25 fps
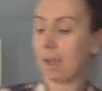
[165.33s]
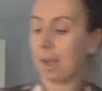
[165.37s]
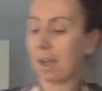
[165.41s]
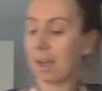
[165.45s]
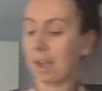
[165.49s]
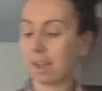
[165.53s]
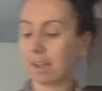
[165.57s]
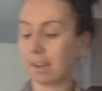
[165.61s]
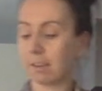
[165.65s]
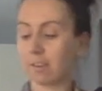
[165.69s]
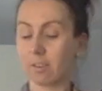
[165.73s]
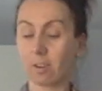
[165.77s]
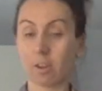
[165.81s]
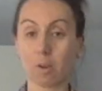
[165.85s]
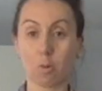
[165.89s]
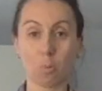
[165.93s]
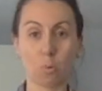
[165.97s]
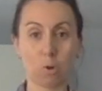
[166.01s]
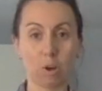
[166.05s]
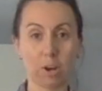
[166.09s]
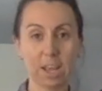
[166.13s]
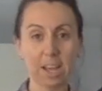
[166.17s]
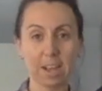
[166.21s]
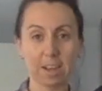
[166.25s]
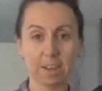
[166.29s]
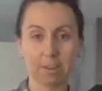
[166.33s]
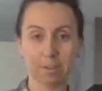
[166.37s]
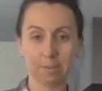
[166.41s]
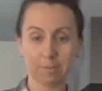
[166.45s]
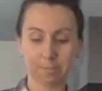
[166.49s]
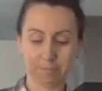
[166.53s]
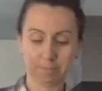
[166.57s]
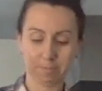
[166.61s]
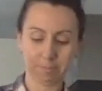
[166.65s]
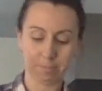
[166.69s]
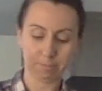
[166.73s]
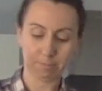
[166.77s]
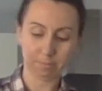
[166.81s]
And 1 egg.
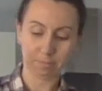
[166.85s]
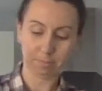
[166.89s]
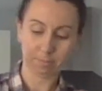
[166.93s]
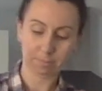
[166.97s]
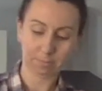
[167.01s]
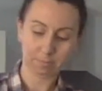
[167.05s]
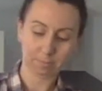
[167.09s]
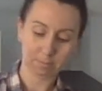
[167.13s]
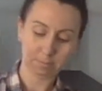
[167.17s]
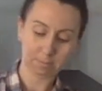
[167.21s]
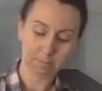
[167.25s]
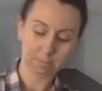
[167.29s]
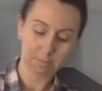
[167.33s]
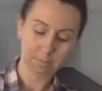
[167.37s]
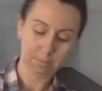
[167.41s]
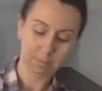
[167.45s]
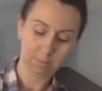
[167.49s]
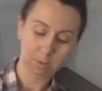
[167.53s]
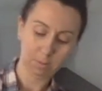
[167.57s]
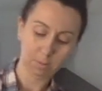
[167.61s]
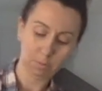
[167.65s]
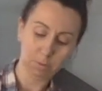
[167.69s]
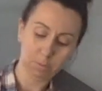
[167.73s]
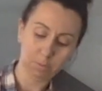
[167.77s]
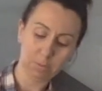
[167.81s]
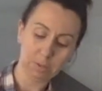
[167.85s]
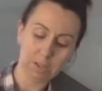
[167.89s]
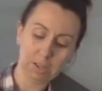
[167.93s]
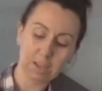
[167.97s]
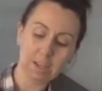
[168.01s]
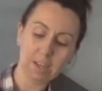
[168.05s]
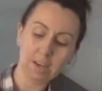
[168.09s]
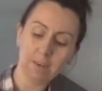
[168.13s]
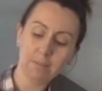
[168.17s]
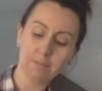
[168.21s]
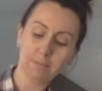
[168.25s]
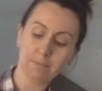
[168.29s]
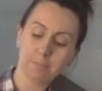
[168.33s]
Got that in.